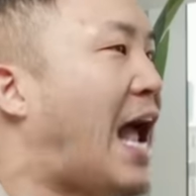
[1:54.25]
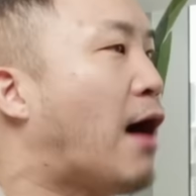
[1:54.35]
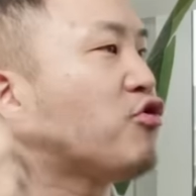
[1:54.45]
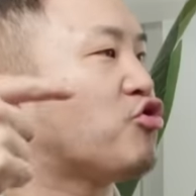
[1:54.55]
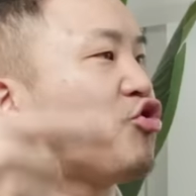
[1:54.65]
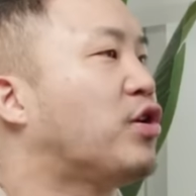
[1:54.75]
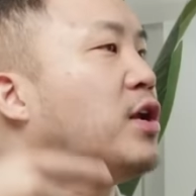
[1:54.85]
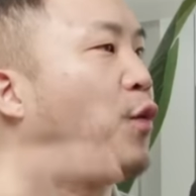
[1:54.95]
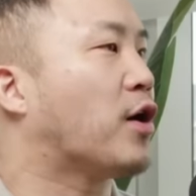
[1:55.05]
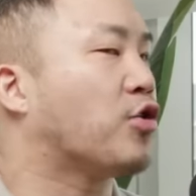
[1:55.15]
how you're
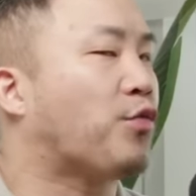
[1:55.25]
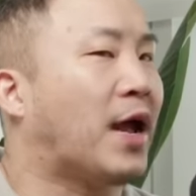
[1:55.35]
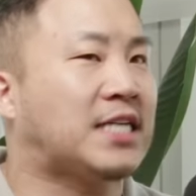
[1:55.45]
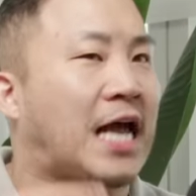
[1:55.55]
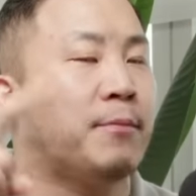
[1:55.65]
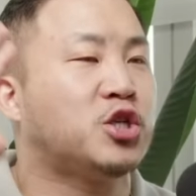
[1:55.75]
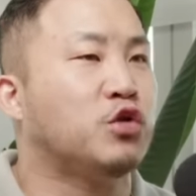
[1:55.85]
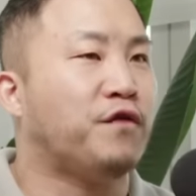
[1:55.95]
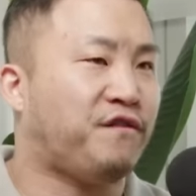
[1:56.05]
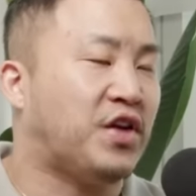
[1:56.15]
treated where you're raised, how much you
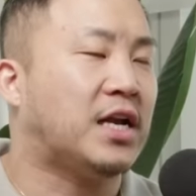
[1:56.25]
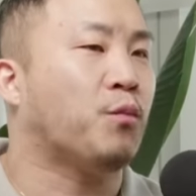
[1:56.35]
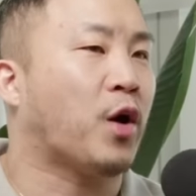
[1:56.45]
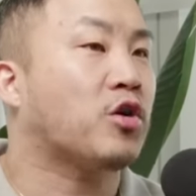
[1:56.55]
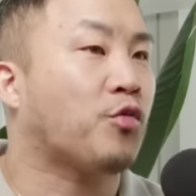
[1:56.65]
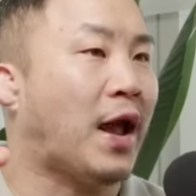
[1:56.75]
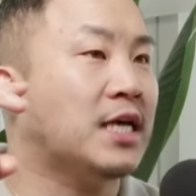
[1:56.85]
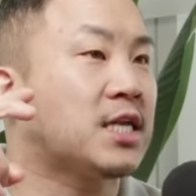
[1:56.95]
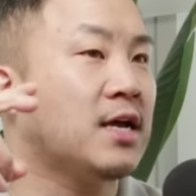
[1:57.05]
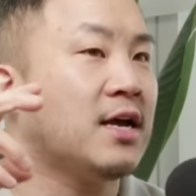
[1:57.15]
fit in where you're
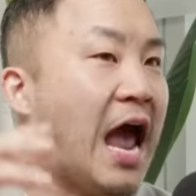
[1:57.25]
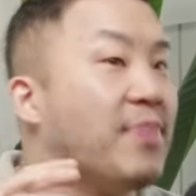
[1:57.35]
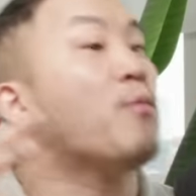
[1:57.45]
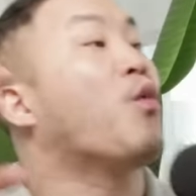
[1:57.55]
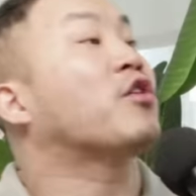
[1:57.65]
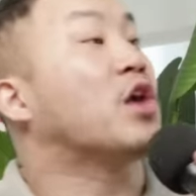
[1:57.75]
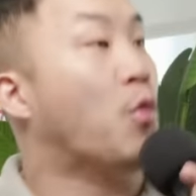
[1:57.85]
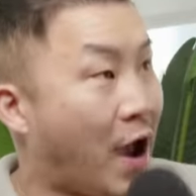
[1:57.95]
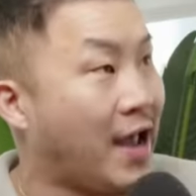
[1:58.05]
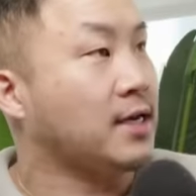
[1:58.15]
raised, and then where you went.